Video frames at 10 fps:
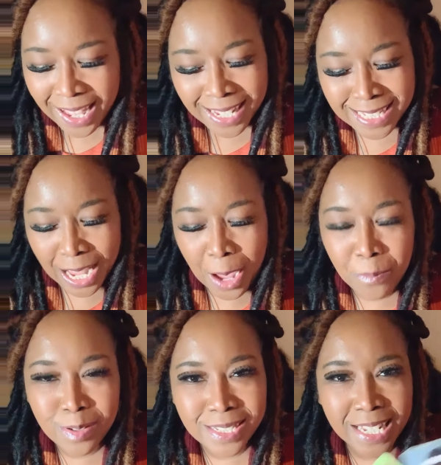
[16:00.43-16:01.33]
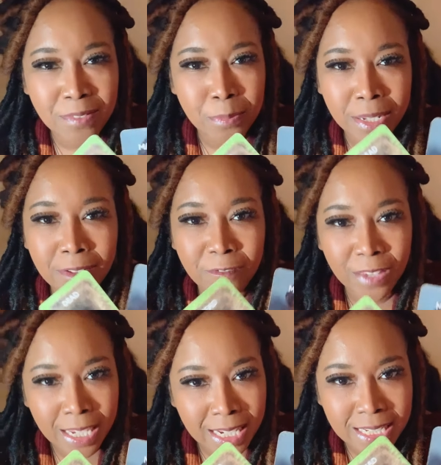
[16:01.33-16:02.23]
It's almost giving me the
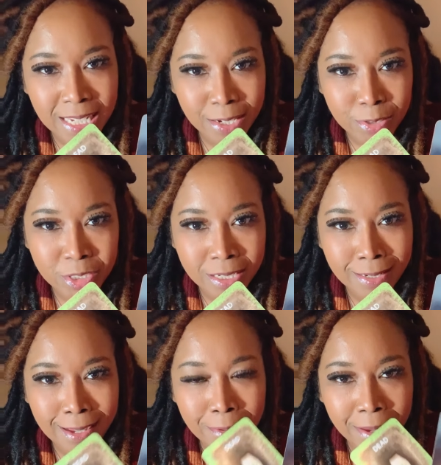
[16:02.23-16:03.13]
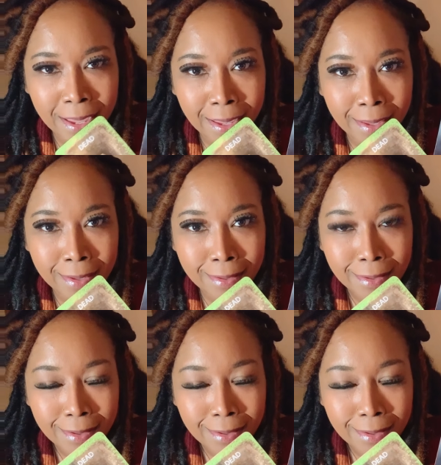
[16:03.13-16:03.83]
phoenix energy, okay?